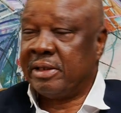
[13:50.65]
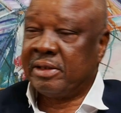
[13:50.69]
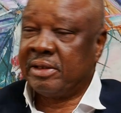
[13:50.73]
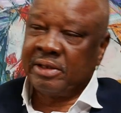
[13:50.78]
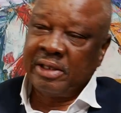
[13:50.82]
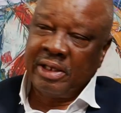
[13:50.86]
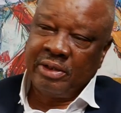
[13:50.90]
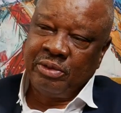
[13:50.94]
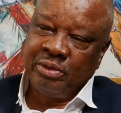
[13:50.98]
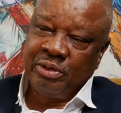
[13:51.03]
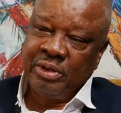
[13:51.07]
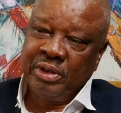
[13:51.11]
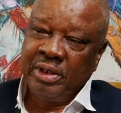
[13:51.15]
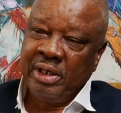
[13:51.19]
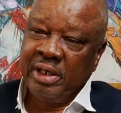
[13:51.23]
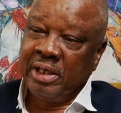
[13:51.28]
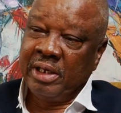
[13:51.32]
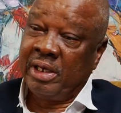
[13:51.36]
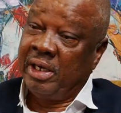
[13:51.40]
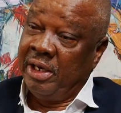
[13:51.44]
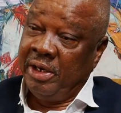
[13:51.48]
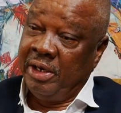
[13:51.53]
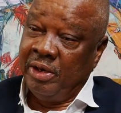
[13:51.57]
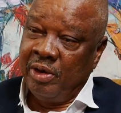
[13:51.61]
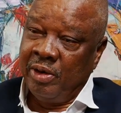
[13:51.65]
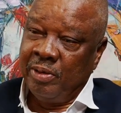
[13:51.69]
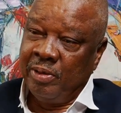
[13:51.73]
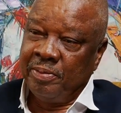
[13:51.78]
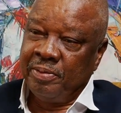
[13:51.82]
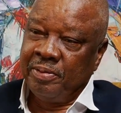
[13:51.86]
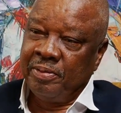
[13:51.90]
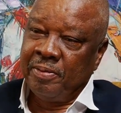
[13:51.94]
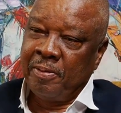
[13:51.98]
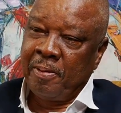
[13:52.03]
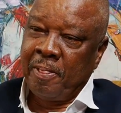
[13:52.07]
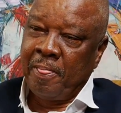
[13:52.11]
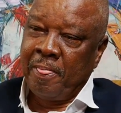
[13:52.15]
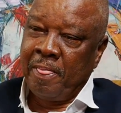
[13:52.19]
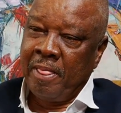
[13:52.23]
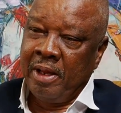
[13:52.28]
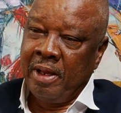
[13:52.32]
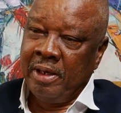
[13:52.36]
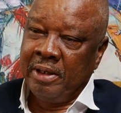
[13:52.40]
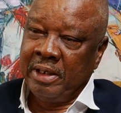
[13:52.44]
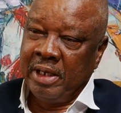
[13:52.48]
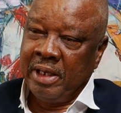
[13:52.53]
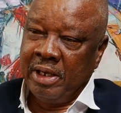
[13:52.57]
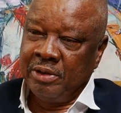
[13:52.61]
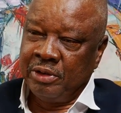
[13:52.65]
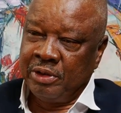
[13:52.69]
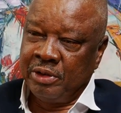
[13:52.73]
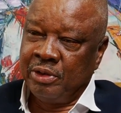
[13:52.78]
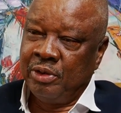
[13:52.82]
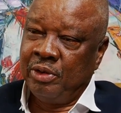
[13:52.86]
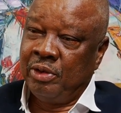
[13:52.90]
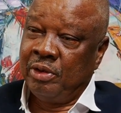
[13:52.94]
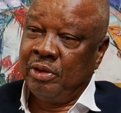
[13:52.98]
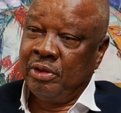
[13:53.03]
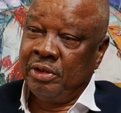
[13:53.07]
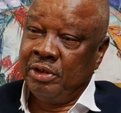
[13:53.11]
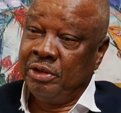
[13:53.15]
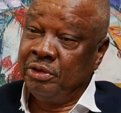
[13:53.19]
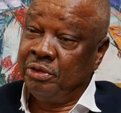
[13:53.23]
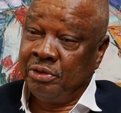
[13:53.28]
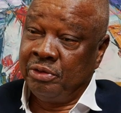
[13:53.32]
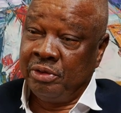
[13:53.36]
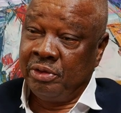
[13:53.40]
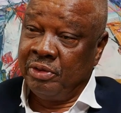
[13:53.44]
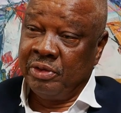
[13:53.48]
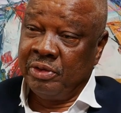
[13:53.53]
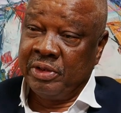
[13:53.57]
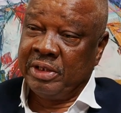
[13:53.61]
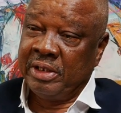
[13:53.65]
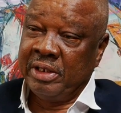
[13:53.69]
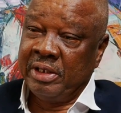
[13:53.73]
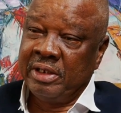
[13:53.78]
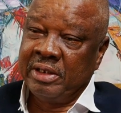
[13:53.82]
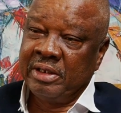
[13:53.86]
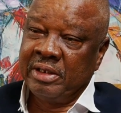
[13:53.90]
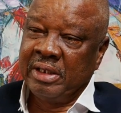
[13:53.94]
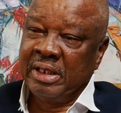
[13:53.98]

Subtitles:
Saturday cleanup, they also introduced it.